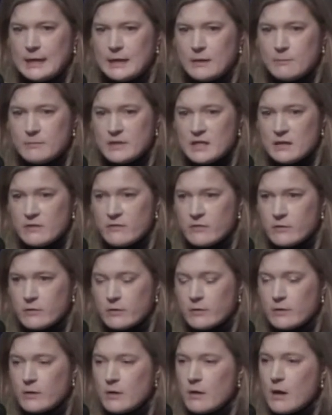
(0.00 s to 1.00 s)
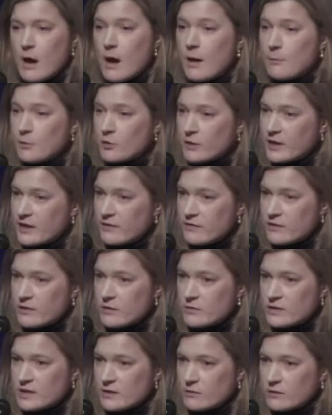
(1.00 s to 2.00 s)
either upgrade the
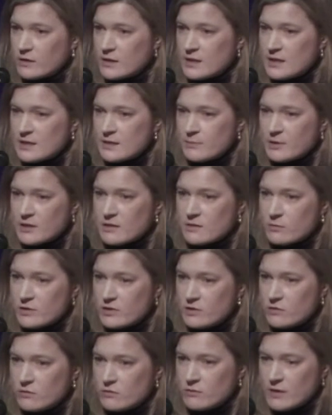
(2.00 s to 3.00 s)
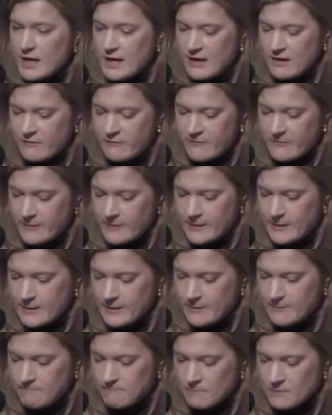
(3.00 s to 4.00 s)
utilities because we do have,
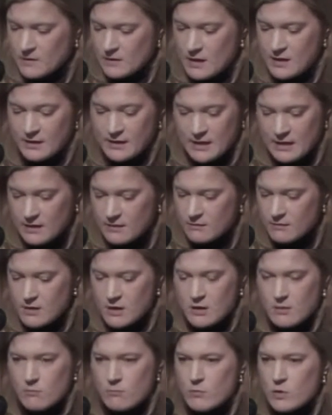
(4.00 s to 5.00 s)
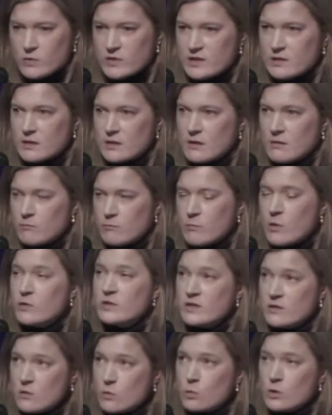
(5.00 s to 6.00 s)
again, most
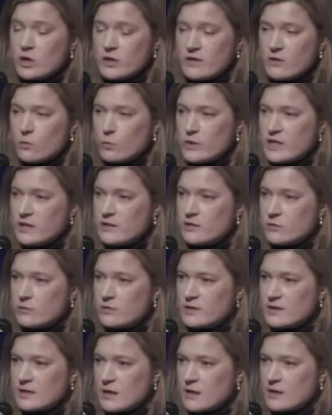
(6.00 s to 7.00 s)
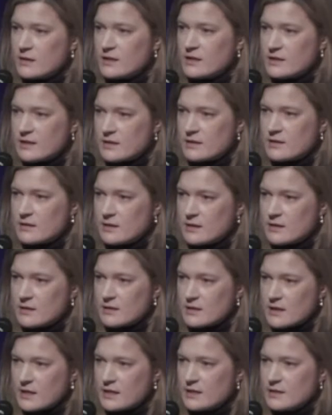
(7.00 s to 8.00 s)
of the work that we do is on existing
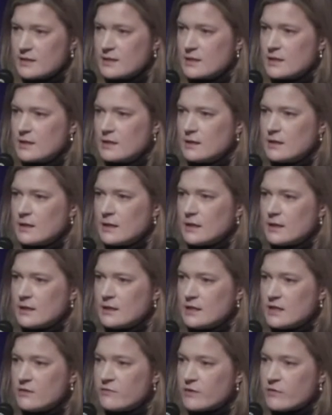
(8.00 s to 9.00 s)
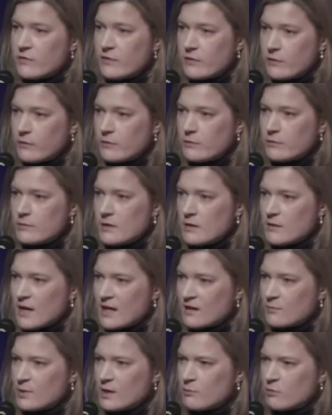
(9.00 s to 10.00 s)
sites. And even though a lot
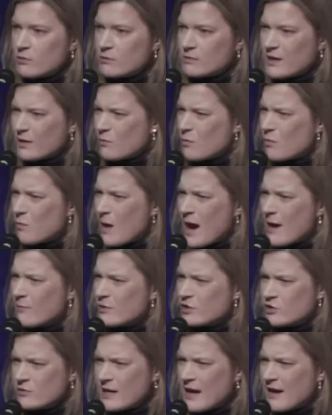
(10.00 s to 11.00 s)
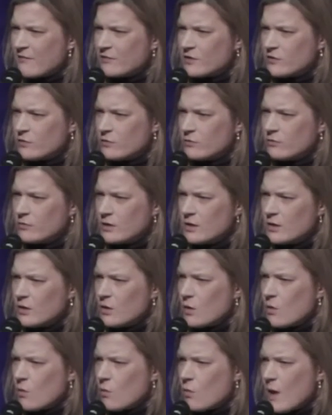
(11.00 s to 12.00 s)
of people are like, well, why would you have
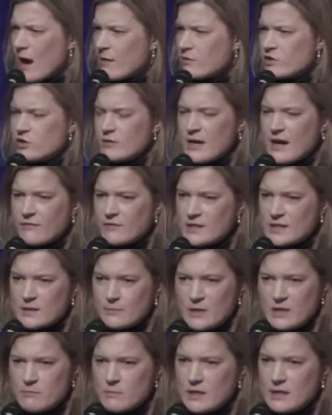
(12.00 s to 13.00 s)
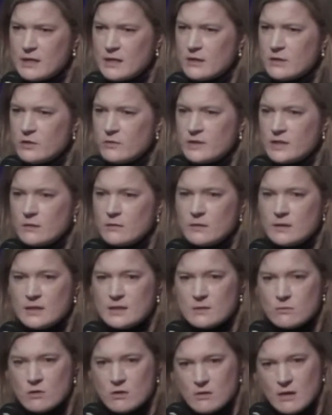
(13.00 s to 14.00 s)
to spend money on utilities?
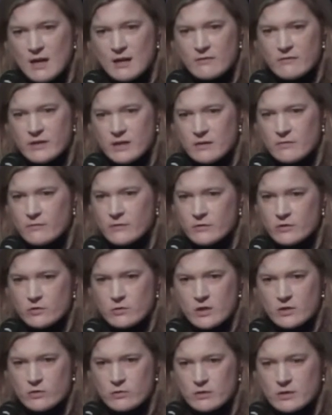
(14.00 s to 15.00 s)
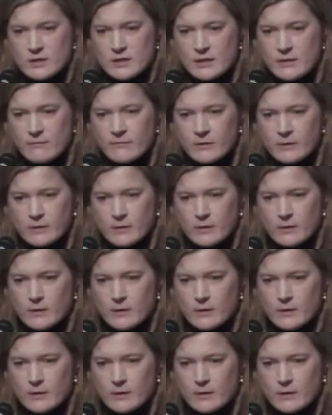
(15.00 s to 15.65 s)
Well, a lot of the infrastructure in Denver